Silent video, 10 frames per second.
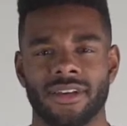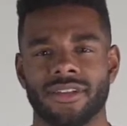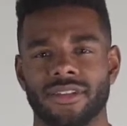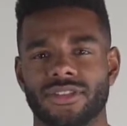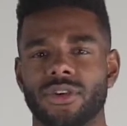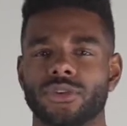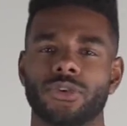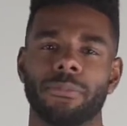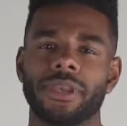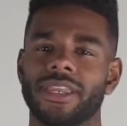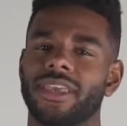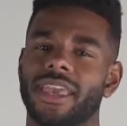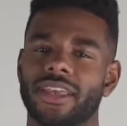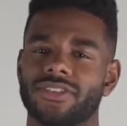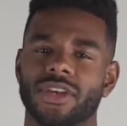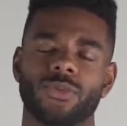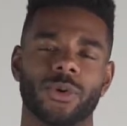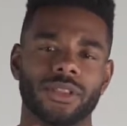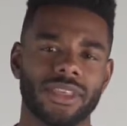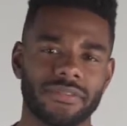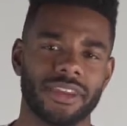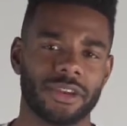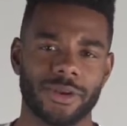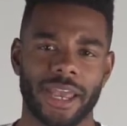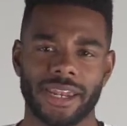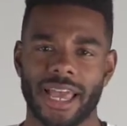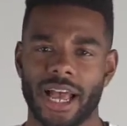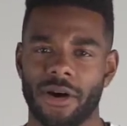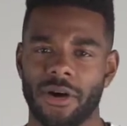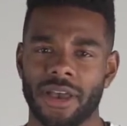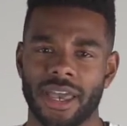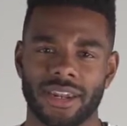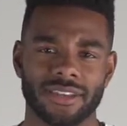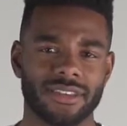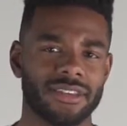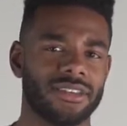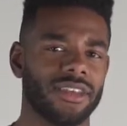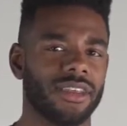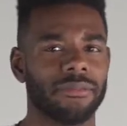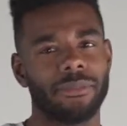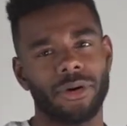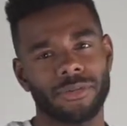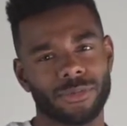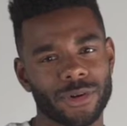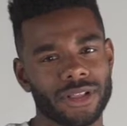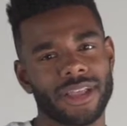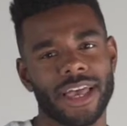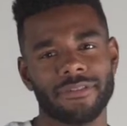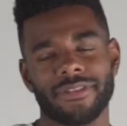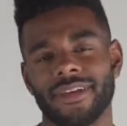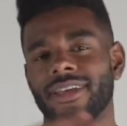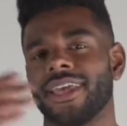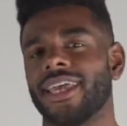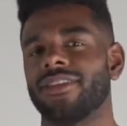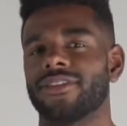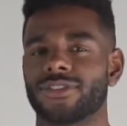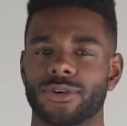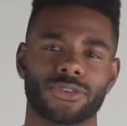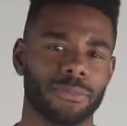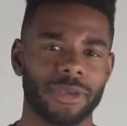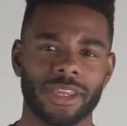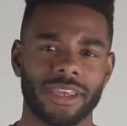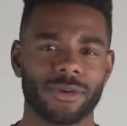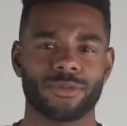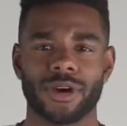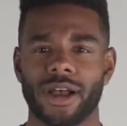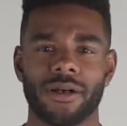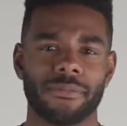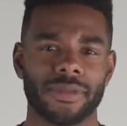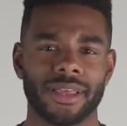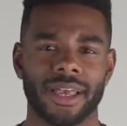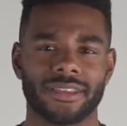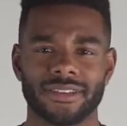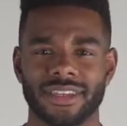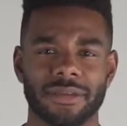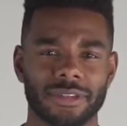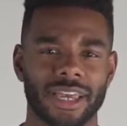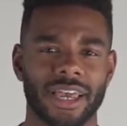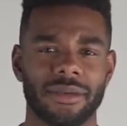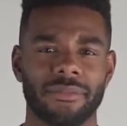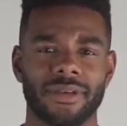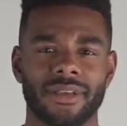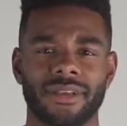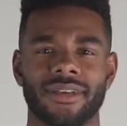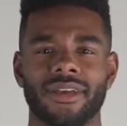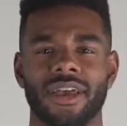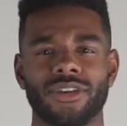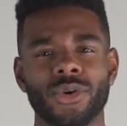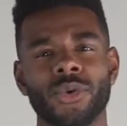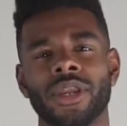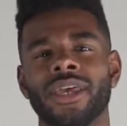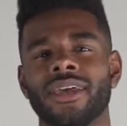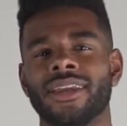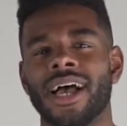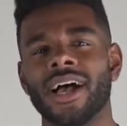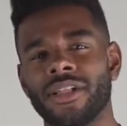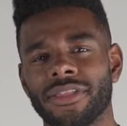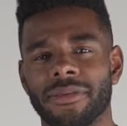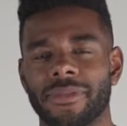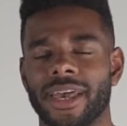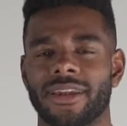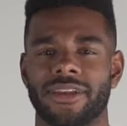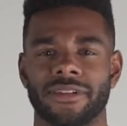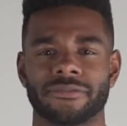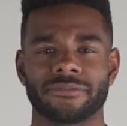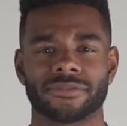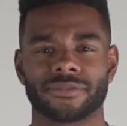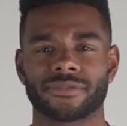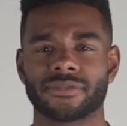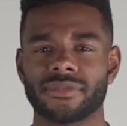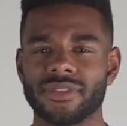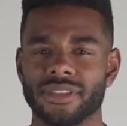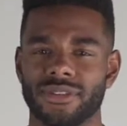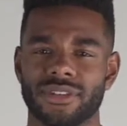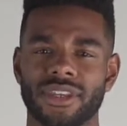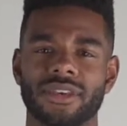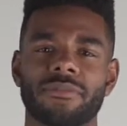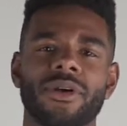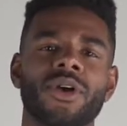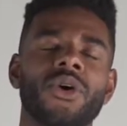the social media age that we're living in right now and existing in both real life and the social media realm at the same time, and doing it in a healthy manner. You see,